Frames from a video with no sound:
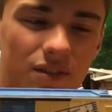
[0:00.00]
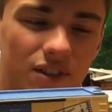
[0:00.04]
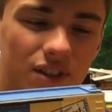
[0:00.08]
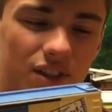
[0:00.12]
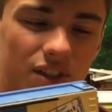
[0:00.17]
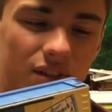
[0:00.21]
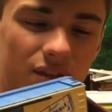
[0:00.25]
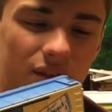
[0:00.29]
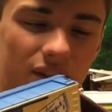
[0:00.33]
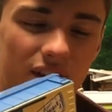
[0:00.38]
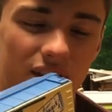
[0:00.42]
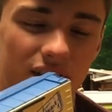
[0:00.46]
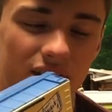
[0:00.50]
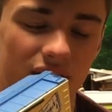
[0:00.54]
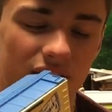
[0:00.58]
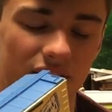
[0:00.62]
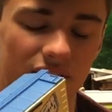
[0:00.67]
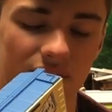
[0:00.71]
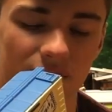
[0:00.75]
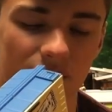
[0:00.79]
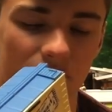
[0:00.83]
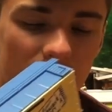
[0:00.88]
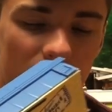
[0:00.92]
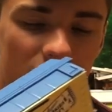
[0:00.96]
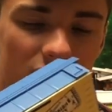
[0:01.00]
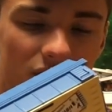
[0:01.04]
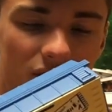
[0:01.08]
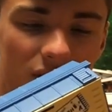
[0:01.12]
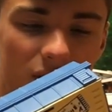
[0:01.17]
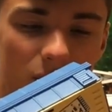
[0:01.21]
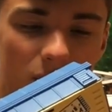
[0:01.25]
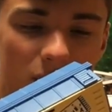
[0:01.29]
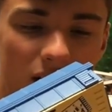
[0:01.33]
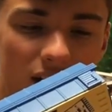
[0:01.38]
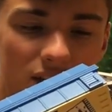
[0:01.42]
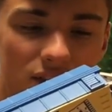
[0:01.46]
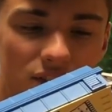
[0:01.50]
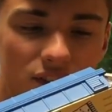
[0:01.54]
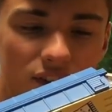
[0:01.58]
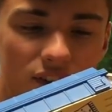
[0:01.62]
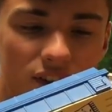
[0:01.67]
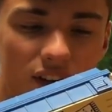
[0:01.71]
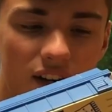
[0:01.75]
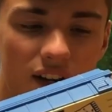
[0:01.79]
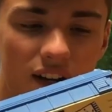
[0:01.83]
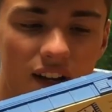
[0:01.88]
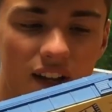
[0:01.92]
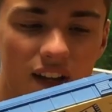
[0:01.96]
So it's a really fun box
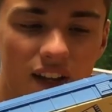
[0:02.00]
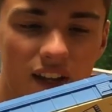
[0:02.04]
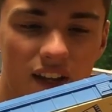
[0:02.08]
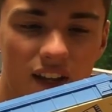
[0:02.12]
car.